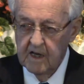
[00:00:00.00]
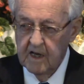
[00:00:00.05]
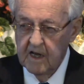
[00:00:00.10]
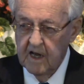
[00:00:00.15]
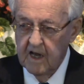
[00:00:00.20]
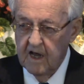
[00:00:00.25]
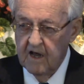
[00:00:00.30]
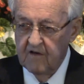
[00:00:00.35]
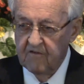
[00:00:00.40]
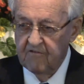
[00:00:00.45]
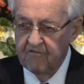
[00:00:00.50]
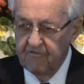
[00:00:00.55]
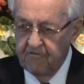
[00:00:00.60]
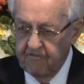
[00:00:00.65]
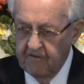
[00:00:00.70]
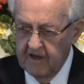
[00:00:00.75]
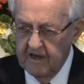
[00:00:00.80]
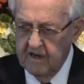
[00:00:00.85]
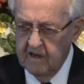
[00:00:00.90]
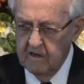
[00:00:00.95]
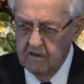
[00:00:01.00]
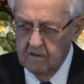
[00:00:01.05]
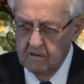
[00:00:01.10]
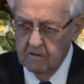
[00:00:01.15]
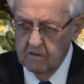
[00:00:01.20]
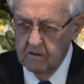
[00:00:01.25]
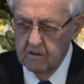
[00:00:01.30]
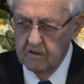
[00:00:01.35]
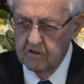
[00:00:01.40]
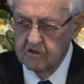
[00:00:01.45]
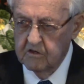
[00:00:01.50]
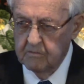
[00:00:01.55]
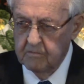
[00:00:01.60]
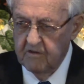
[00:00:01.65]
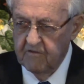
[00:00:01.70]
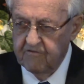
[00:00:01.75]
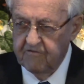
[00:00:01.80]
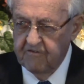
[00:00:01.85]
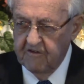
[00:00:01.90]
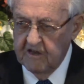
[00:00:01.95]
Have failed to
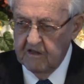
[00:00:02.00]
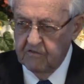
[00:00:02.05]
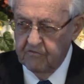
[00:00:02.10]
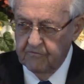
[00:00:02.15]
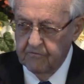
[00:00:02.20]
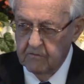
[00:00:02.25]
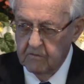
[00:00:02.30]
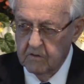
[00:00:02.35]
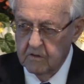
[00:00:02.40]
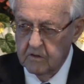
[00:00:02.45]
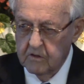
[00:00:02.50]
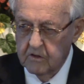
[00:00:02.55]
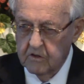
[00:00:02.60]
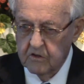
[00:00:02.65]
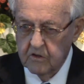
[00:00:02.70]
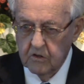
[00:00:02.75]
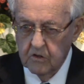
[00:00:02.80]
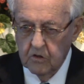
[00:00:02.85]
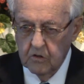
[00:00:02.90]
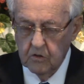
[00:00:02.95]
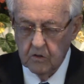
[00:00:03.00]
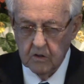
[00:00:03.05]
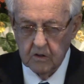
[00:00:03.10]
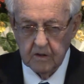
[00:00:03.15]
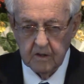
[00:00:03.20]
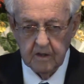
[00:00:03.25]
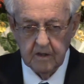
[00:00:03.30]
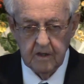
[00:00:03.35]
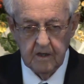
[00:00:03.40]
be faithful to the Lord.